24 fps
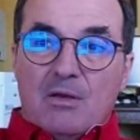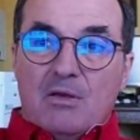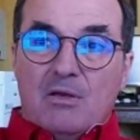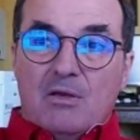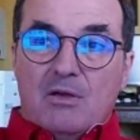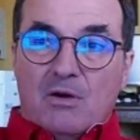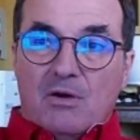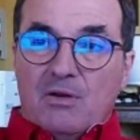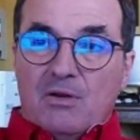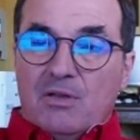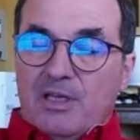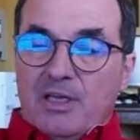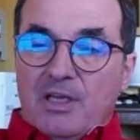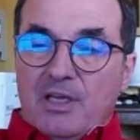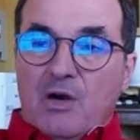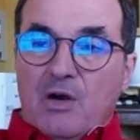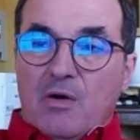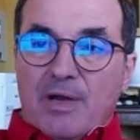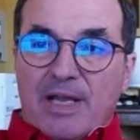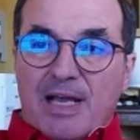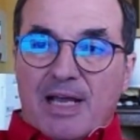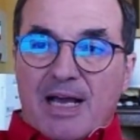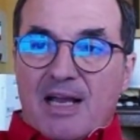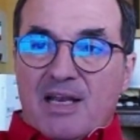currently
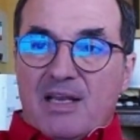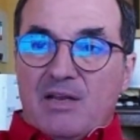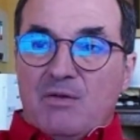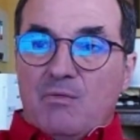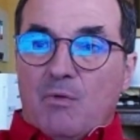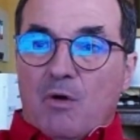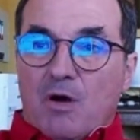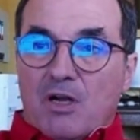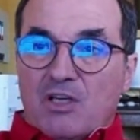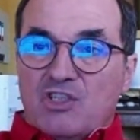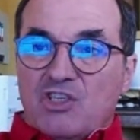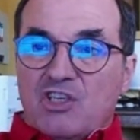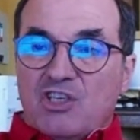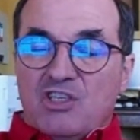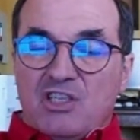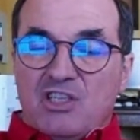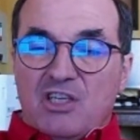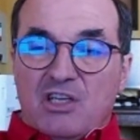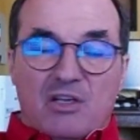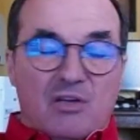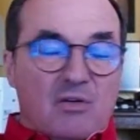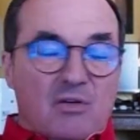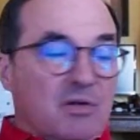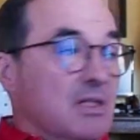going on in
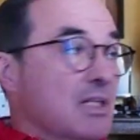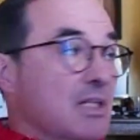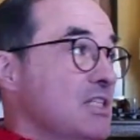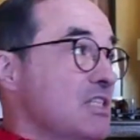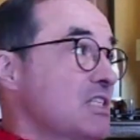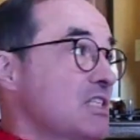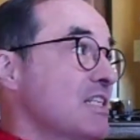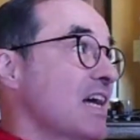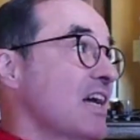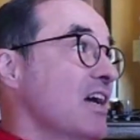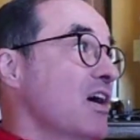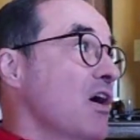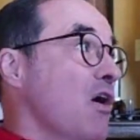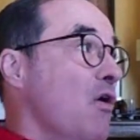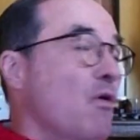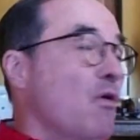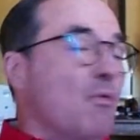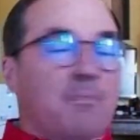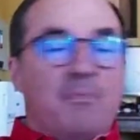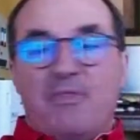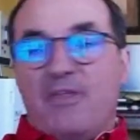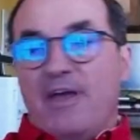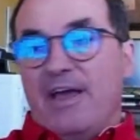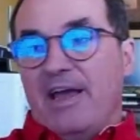Washington, or at least I
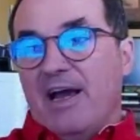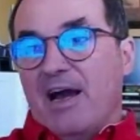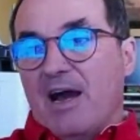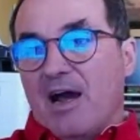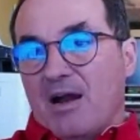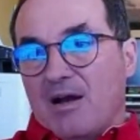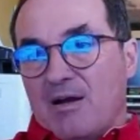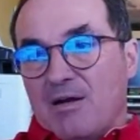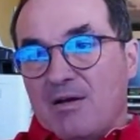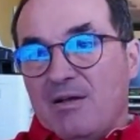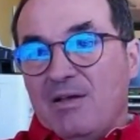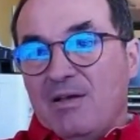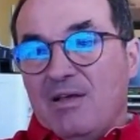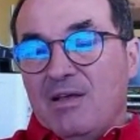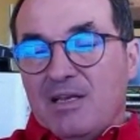hope they are,